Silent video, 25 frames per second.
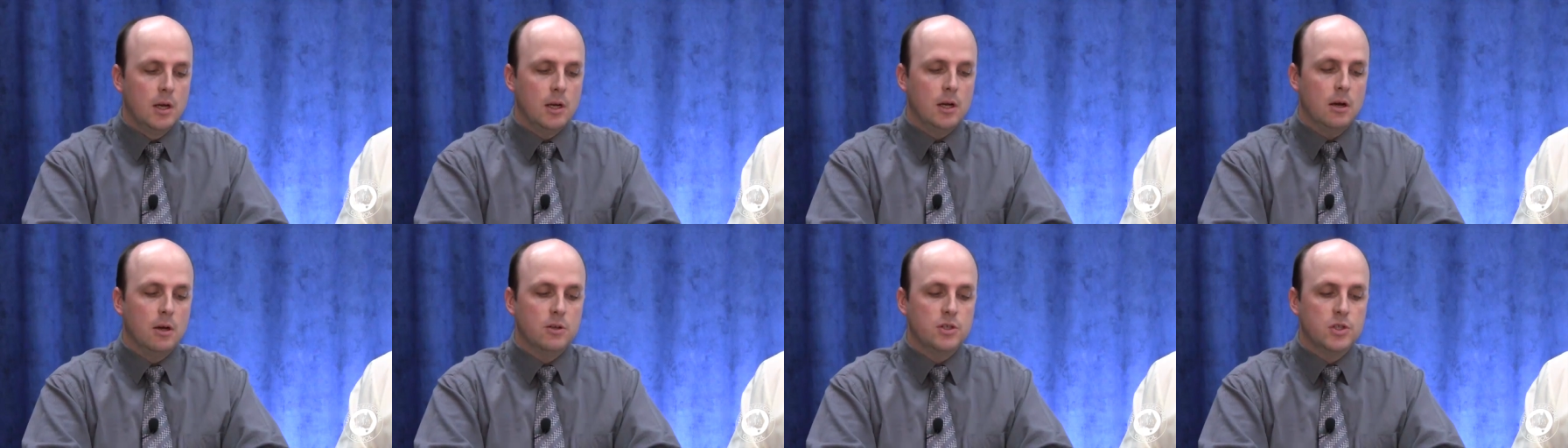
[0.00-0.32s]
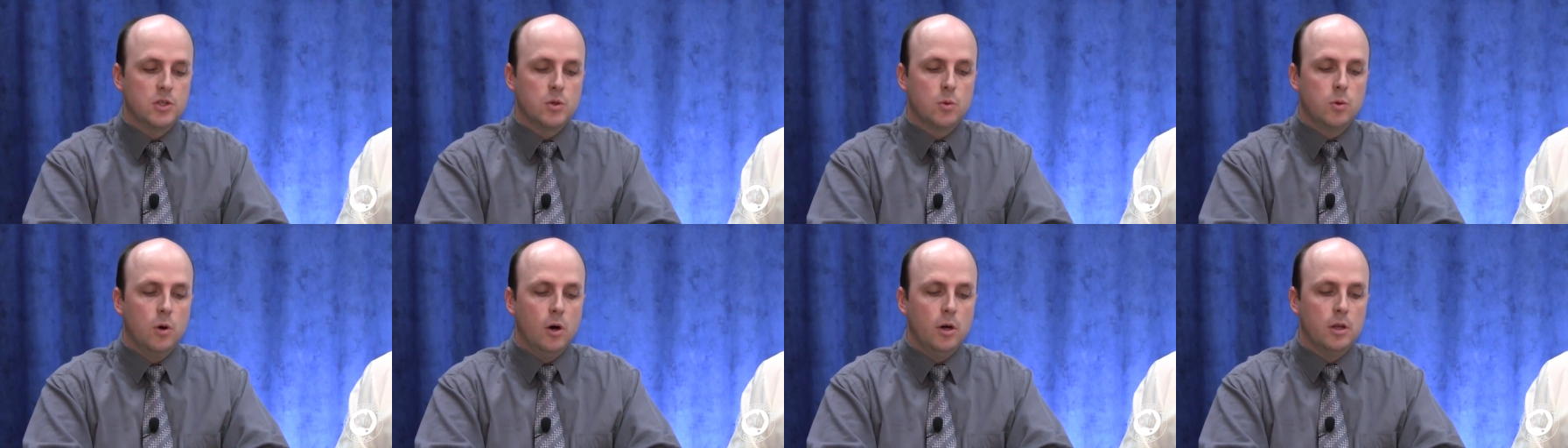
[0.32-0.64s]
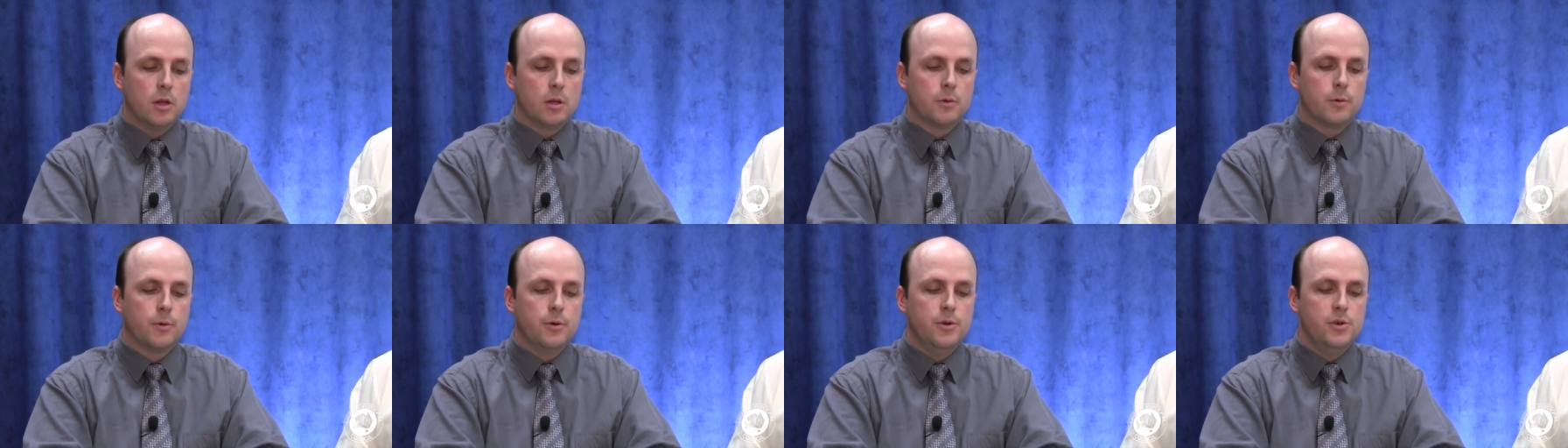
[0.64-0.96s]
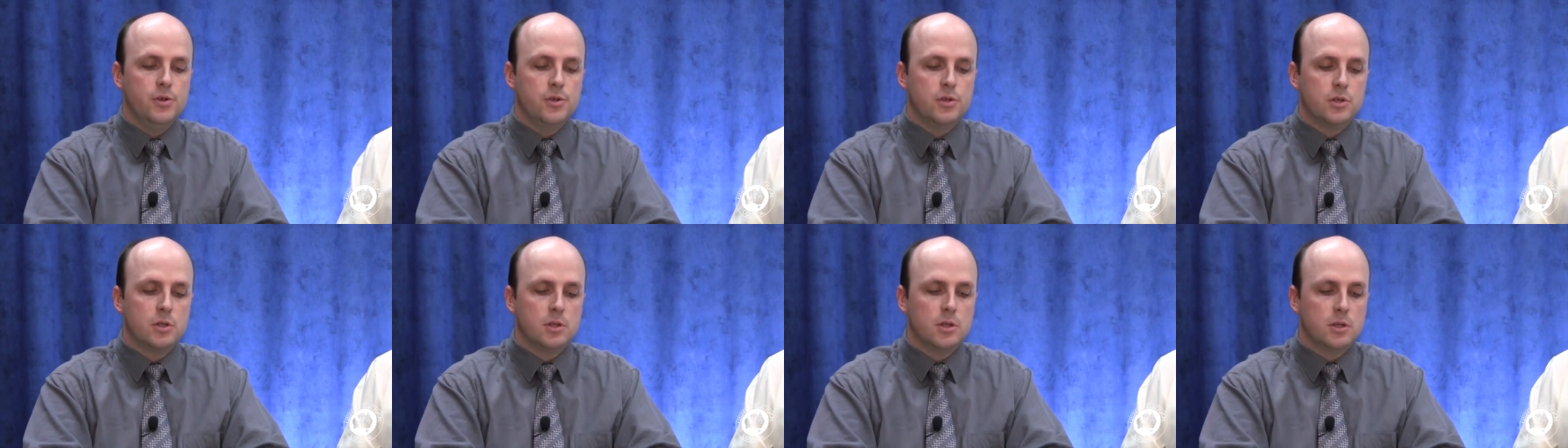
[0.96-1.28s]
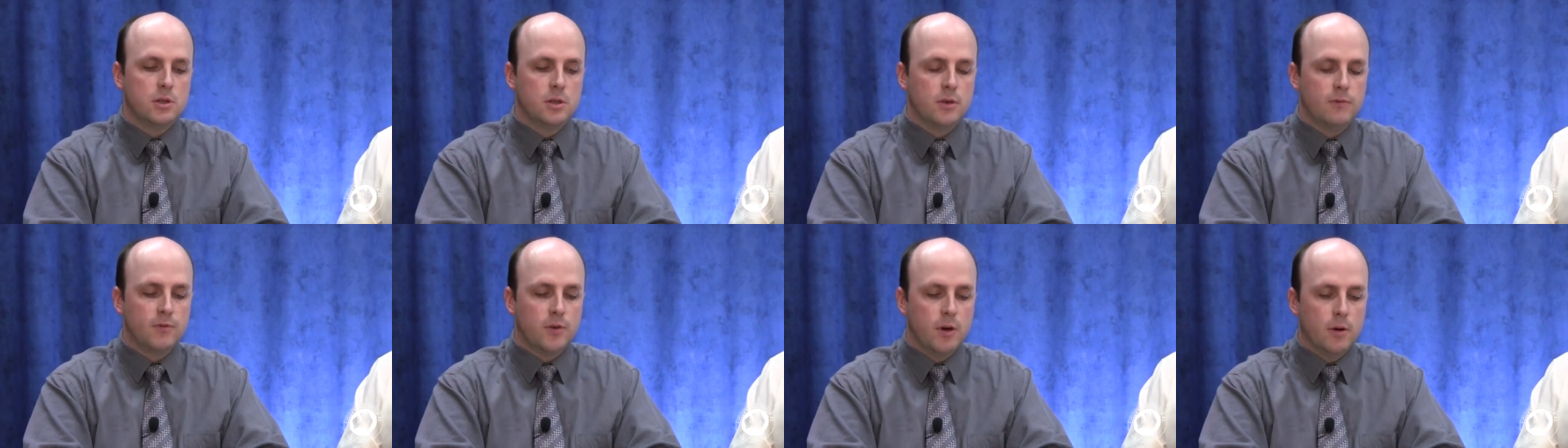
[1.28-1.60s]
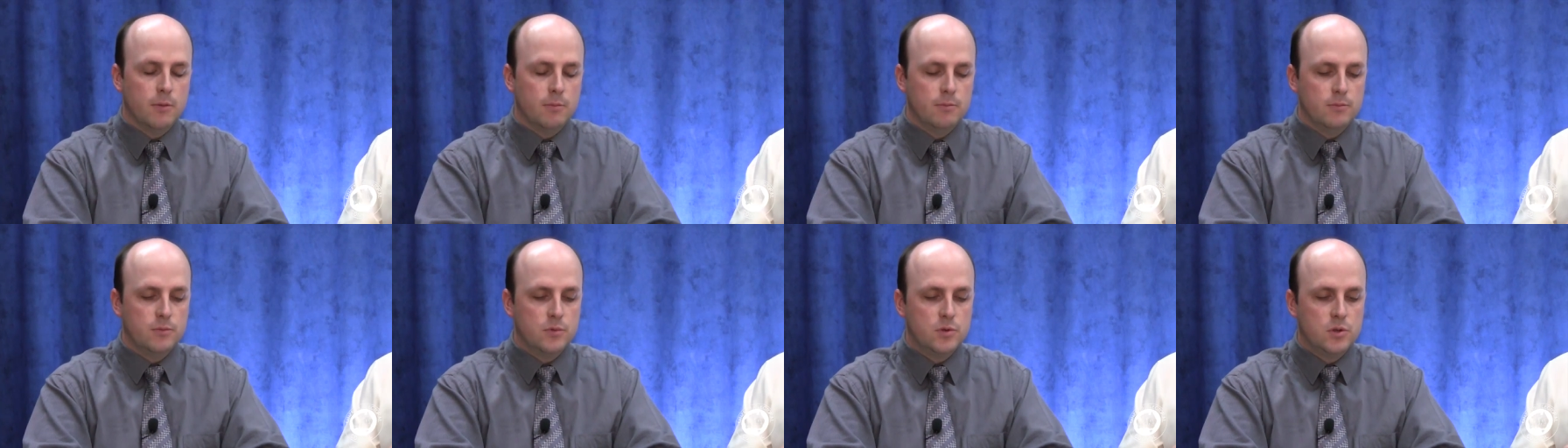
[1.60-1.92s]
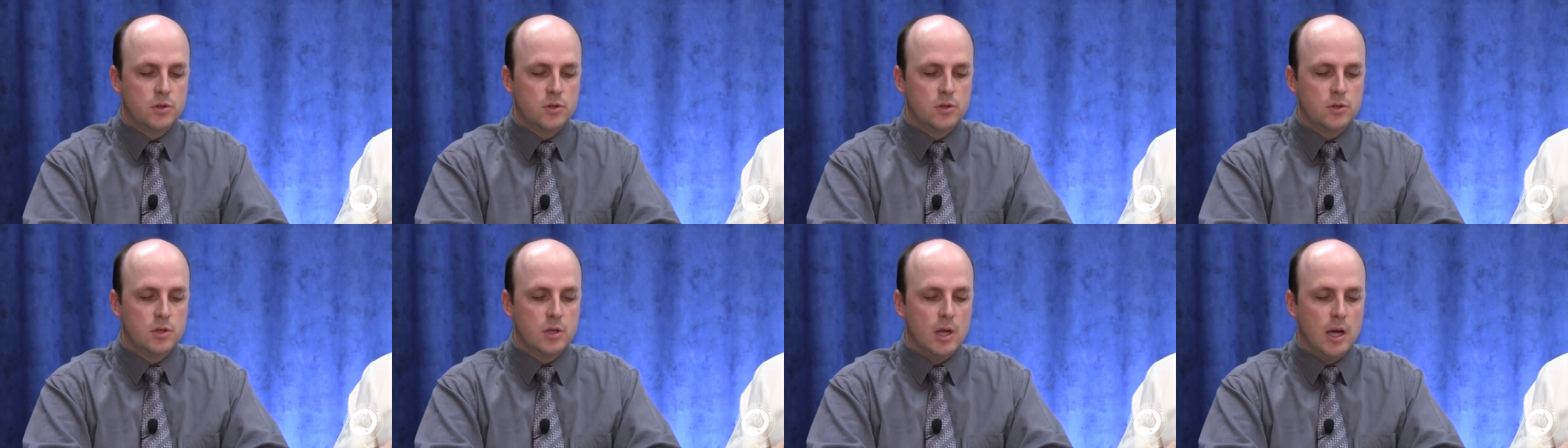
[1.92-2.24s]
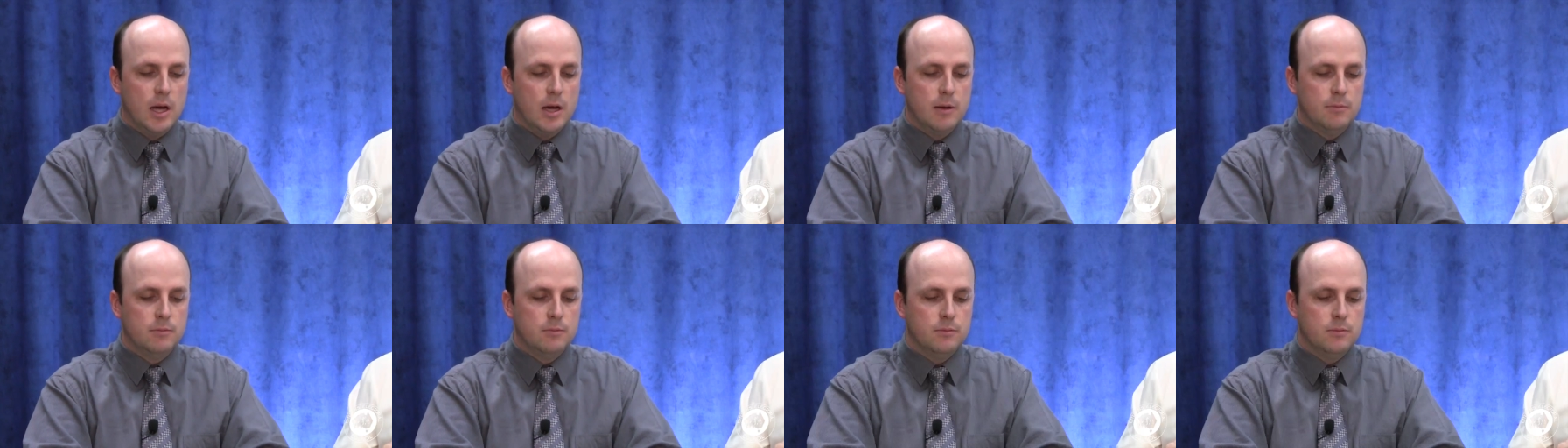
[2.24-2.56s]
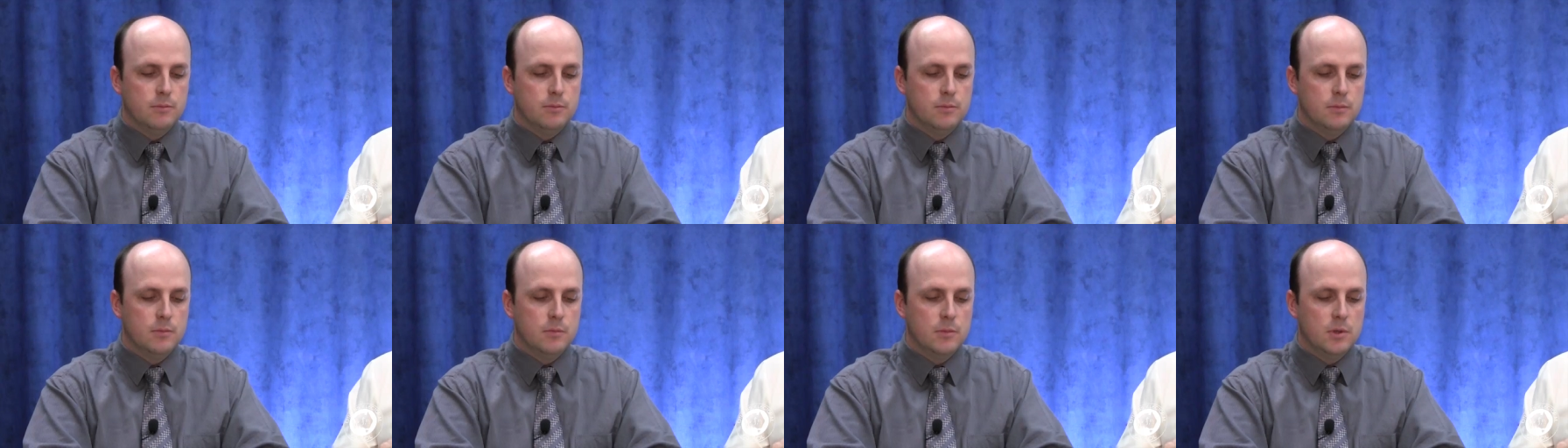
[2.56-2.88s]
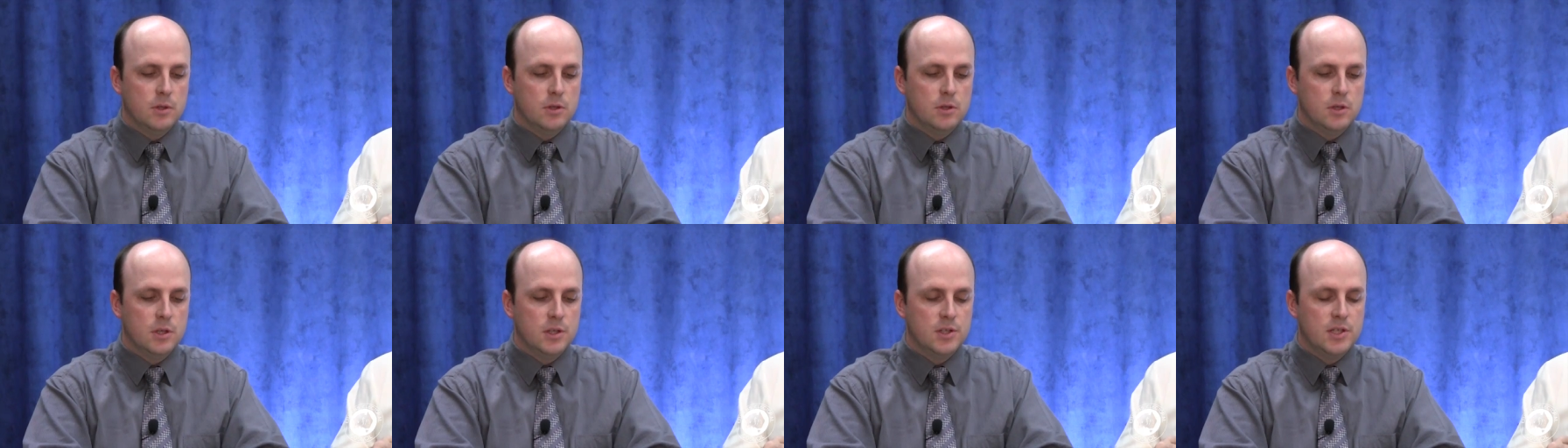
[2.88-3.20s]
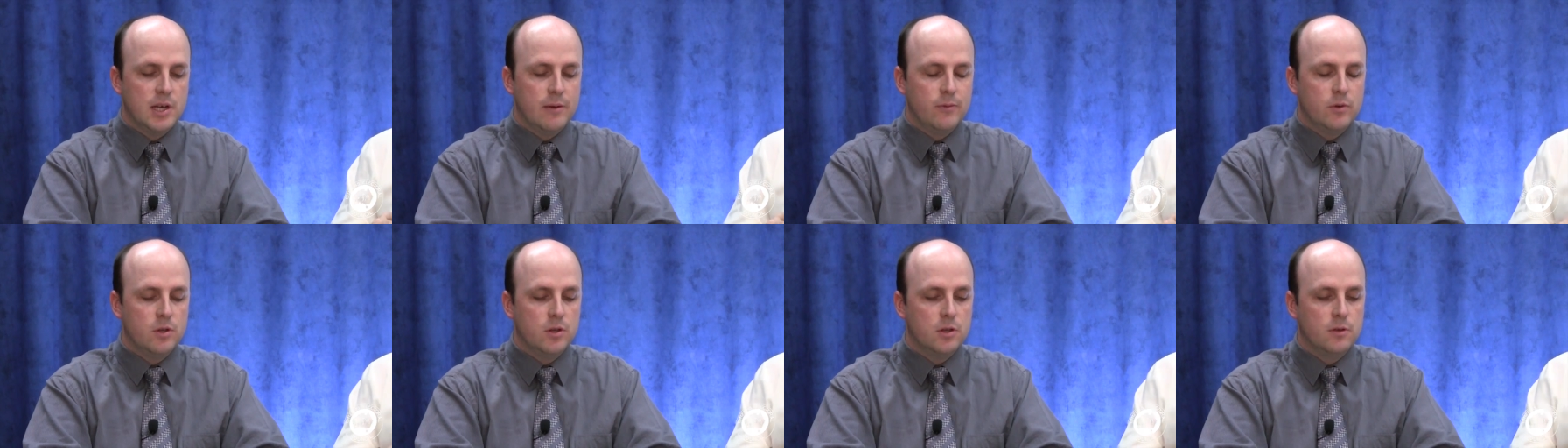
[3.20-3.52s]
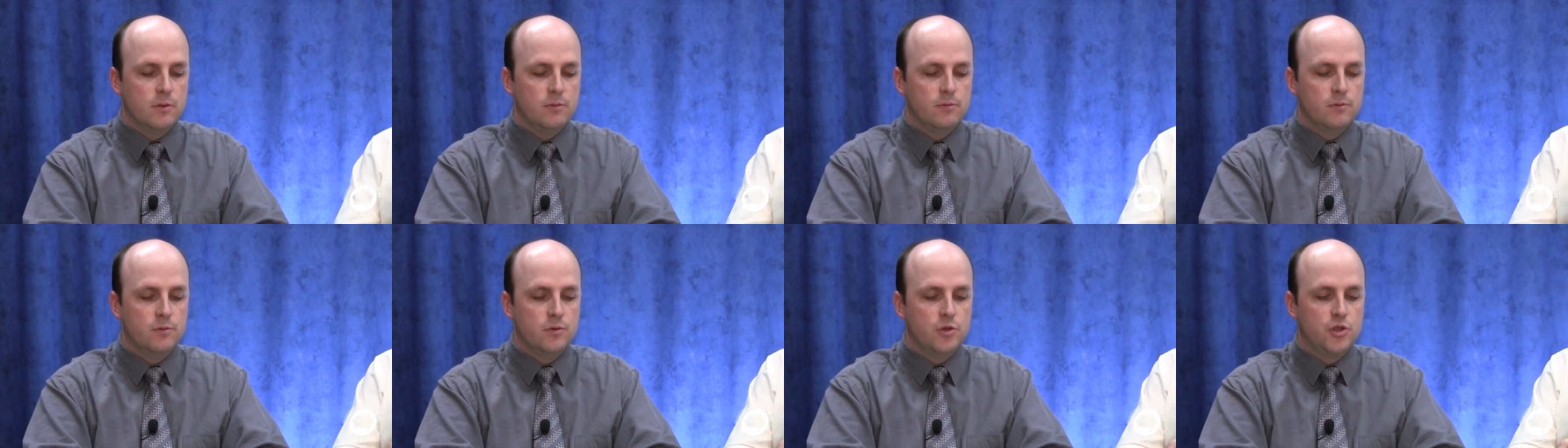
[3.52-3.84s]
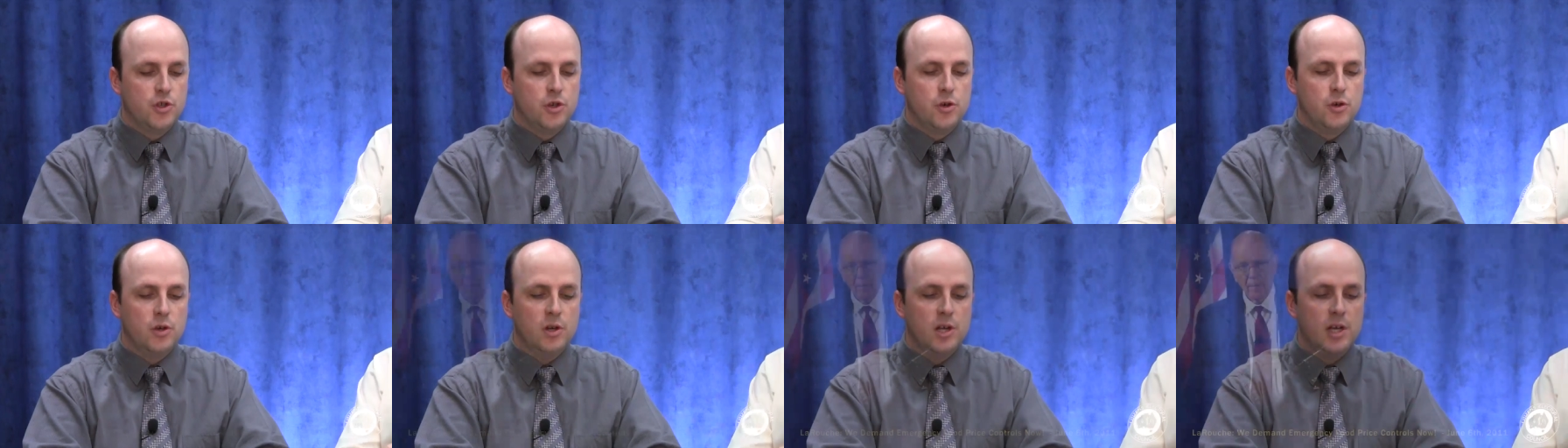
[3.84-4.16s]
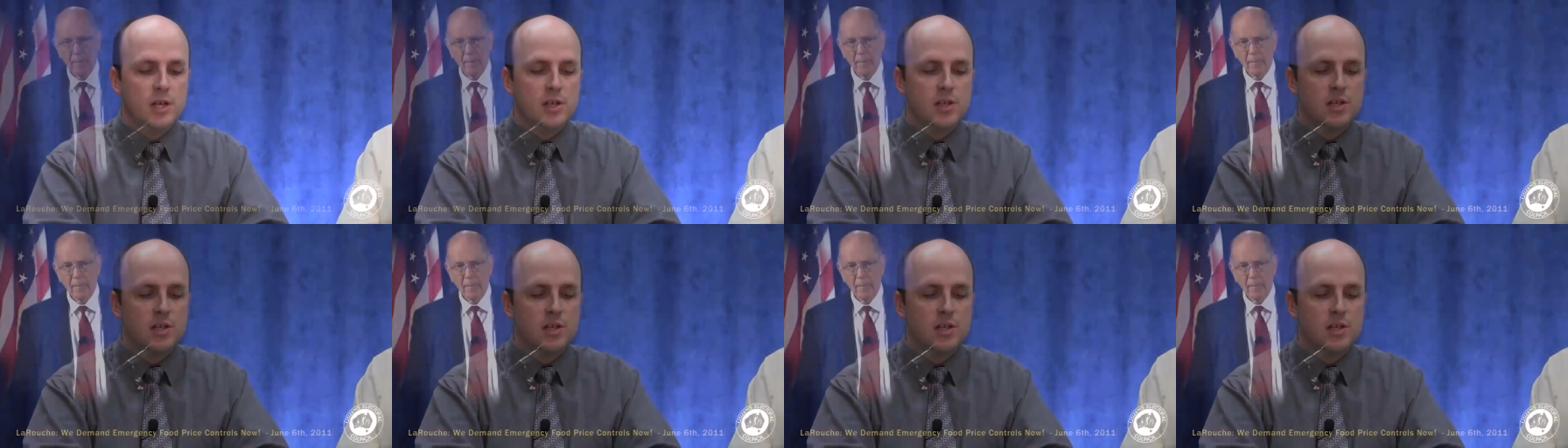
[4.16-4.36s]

Now, I'll just quote LaRouche from um, the 7th of June. He